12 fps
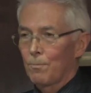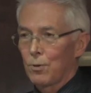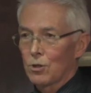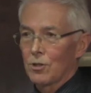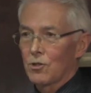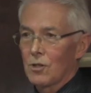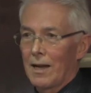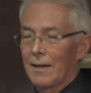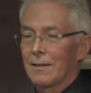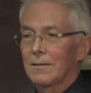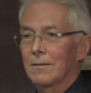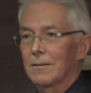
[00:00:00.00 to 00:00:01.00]
push
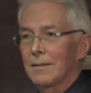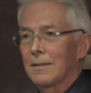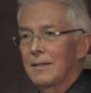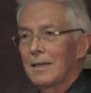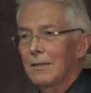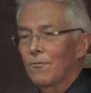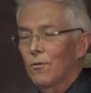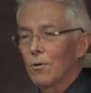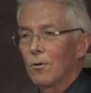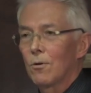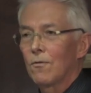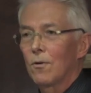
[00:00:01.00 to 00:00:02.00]
aside the need
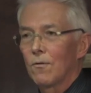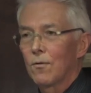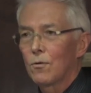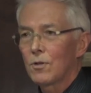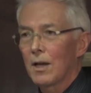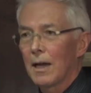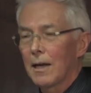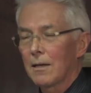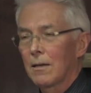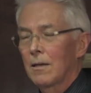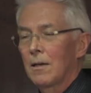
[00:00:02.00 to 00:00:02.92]
for food aid,